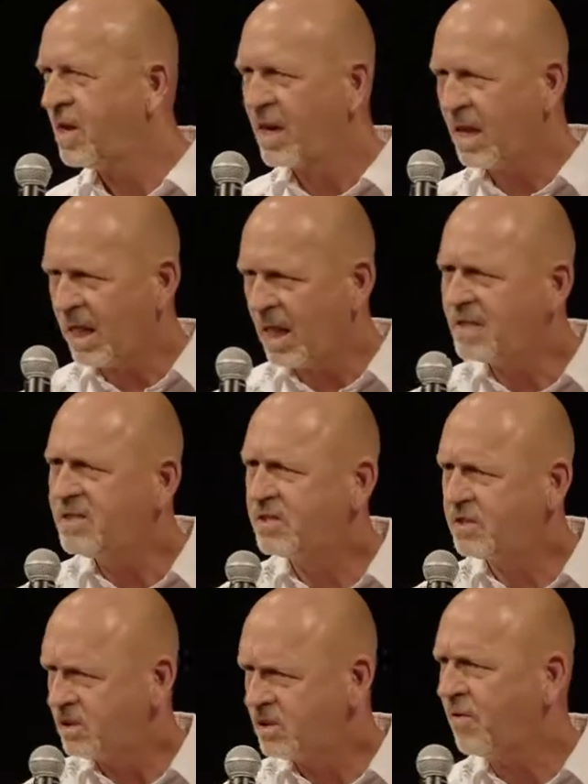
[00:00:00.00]
cleanses
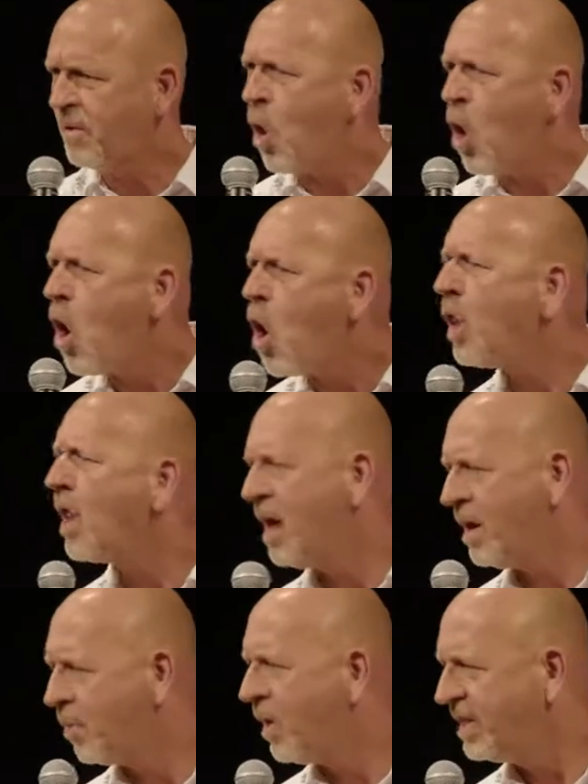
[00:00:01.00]
us from all
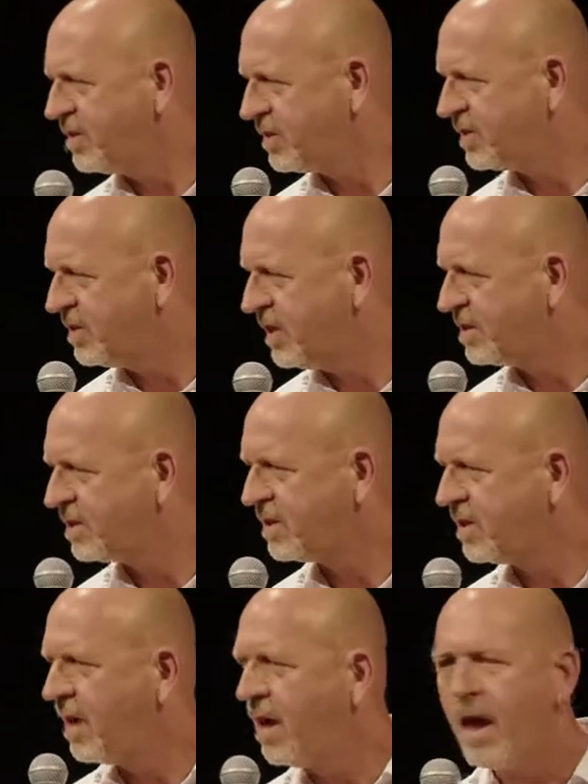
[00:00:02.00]
unrighteousness.
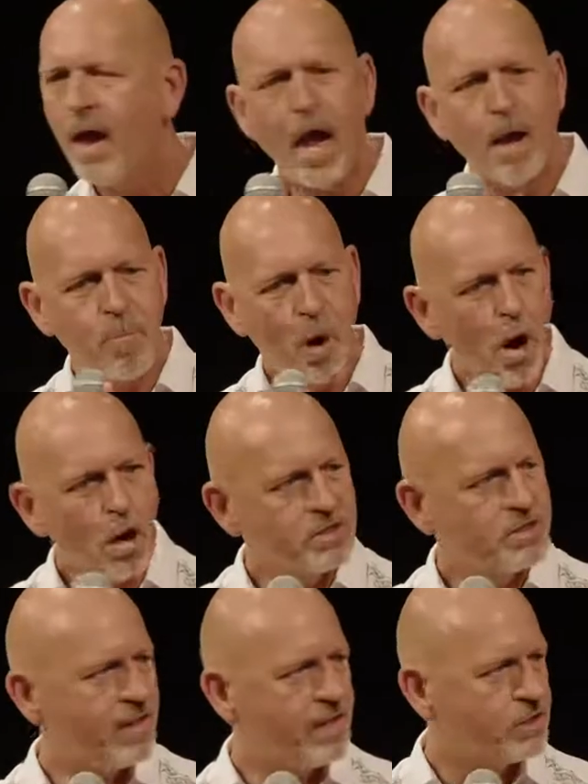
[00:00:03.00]
And Paul
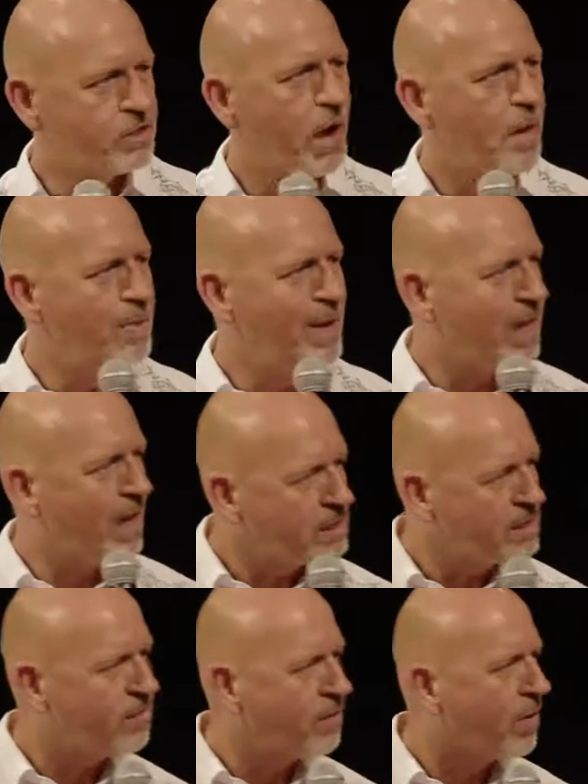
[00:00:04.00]
says, because
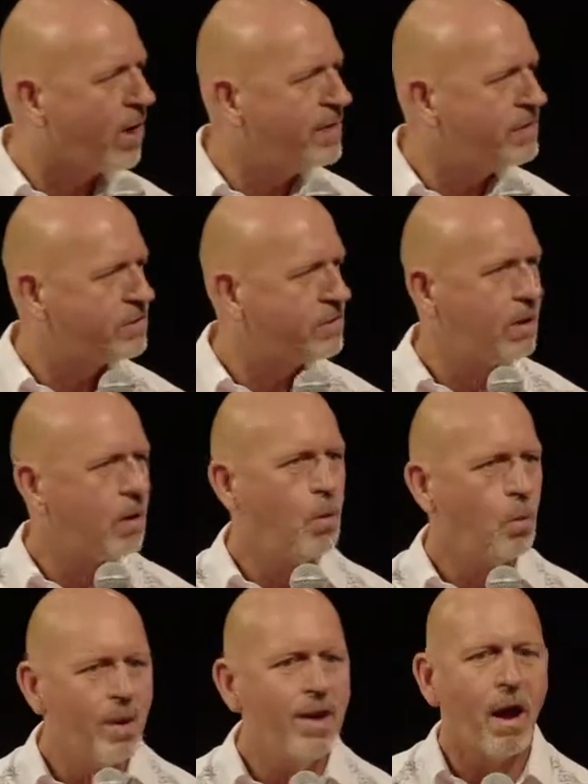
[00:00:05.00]
of Christ,
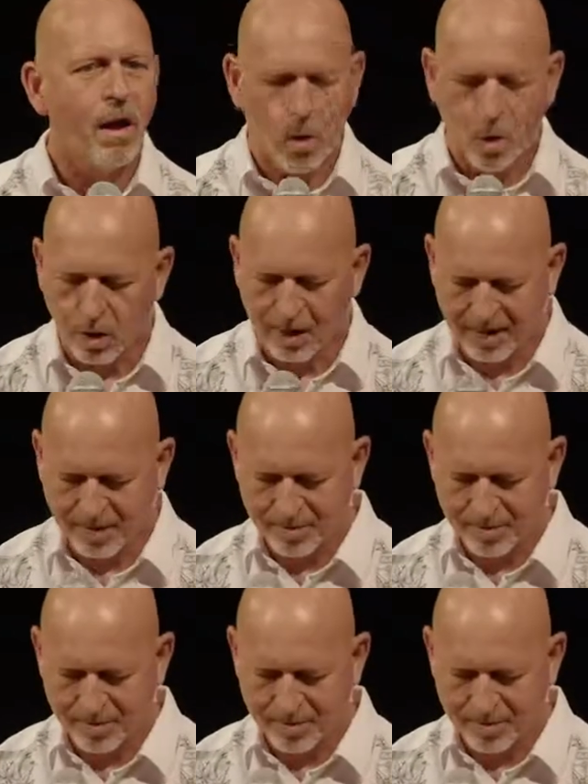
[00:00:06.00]
we are holy.